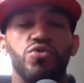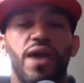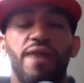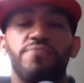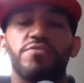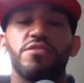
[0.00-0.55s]

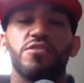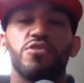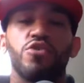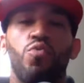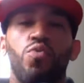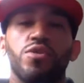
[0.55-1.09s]
have
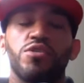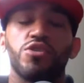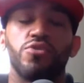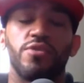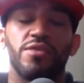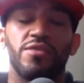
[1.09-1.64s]
to, once
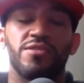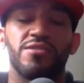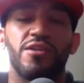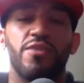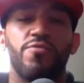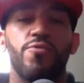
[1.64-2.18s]
you're at this
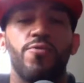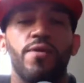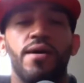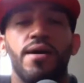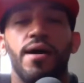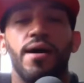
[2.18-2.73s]
level,
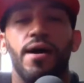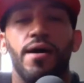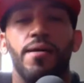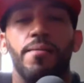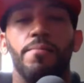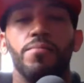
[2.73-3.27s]

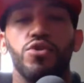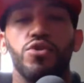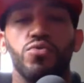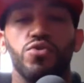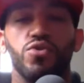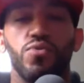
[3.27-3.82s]

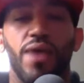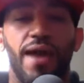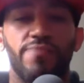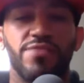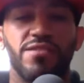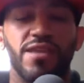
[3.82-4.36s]
you
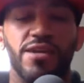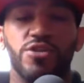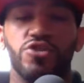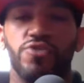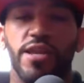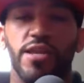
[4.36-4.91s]
have to take
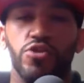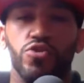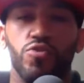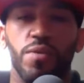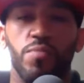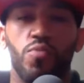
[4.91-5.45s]
training a little
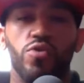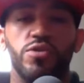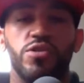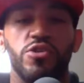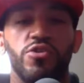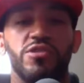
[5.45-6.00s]
bit more
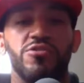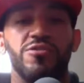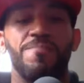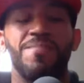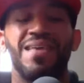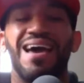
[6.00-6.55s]
seriously.
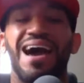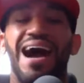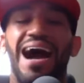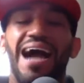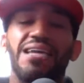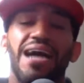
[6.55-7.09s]

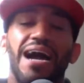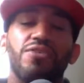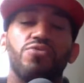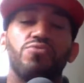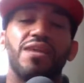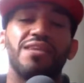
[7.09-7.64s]
I
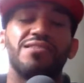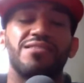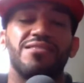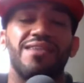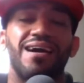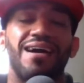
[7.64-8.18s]

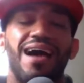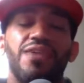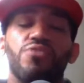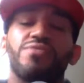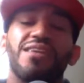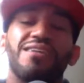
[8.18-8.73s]

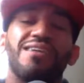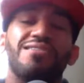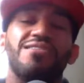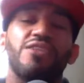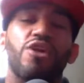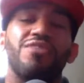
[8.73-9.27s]
don't think
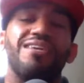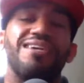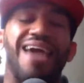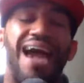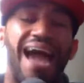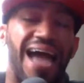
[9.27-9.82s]
necessarily
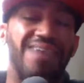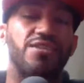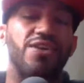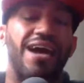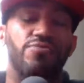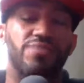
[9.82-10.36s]
he has
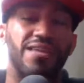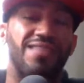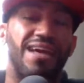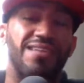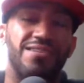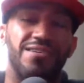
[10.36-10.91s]
to. I don't think
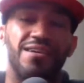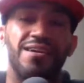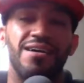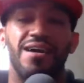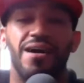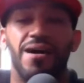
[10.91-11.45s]
that's
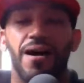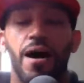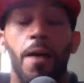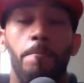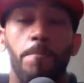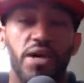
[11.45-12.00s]

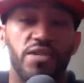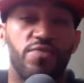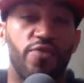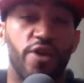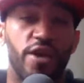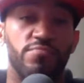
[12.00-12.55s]
a must
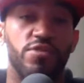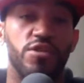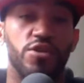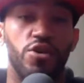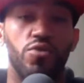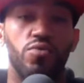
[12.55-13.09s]
for him to
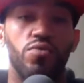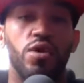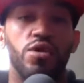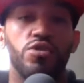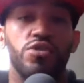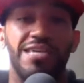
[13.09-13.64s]
go
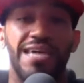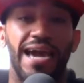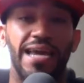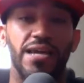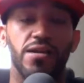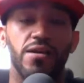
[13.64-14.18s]
to
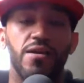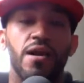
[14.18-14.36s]
Canada.